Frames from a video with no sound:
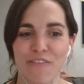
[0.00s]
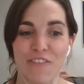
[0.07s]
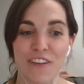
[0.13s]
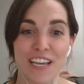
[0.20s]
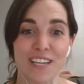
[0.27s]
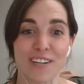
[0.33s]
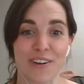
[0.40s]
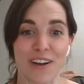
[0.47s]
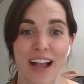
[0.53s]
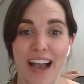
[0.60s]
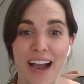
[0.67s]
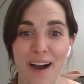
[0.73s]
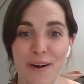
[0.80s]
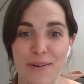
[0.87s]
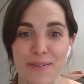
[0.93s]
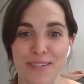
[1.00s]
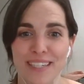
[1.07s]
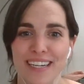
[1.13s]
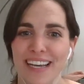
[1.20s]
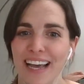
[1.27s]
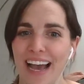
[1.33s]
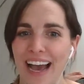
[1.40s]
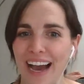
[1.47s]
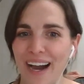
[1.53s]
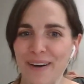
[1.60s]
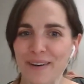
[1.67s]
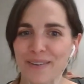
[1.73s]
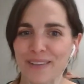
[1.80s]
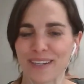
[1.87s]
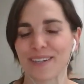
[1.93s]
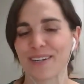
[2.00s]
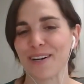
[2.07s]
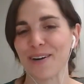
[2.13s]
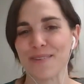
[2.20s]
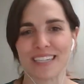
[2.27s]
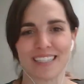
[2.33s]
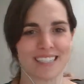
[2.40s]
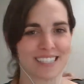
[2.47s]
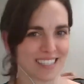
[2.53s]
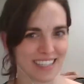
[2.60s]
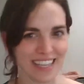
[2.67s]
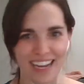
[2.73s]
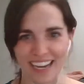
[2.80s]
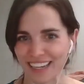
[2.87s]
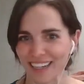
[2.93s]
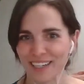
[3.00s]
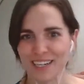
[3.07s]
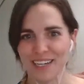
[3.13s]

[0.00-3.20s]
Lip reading: figure out how they're going to like